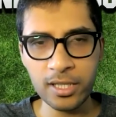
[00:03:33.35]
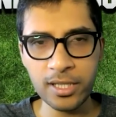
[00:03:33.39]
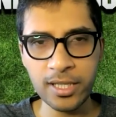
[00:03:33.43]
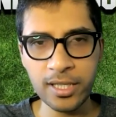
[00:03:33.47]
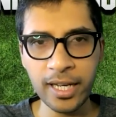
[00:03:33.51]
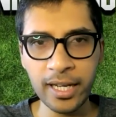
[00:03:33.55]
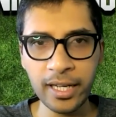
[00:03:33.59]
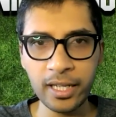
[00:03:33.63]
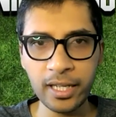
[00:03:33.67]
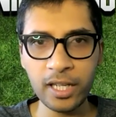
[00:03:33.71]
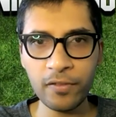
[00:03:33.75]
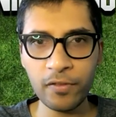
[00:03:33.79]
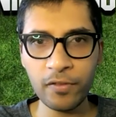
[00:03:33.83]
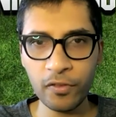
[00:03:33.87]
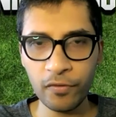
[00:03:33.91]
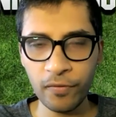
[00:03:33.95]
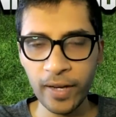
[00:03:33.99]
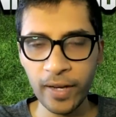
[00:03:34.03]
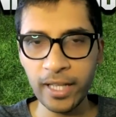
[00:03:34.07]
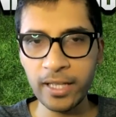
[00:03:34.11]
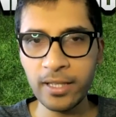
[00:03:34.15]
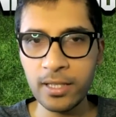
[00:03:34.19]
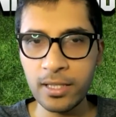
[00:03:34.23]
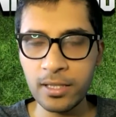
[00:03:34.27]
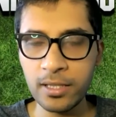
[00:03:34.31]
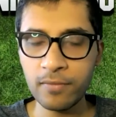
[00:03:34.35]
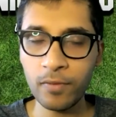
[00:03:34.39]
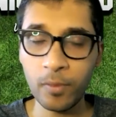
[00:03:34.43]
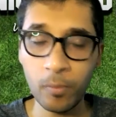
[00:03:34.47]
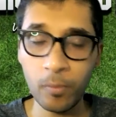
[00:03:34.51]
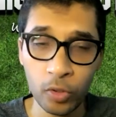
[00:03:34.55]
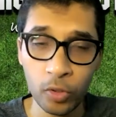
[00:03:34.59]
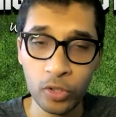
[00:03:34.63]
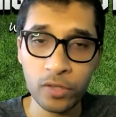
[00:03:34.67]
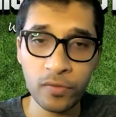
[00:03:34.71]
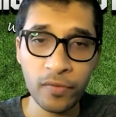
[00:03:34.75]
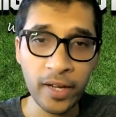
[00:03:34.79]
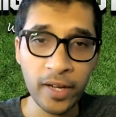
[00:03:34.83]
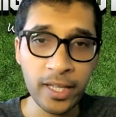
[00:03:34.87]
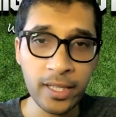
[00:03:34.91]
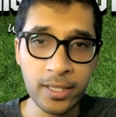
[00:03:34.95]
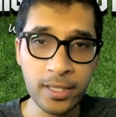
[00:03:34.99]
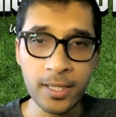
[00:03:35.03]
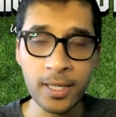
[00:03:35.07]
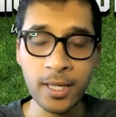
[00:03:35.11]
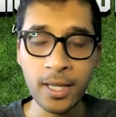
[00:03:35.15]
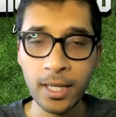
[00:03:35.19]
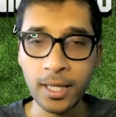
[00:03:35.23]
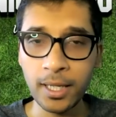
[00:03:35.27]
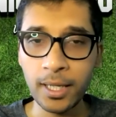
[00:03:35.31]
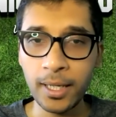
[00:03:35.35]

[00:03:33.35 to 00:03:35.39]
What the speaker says: sad day for fans, for most fans.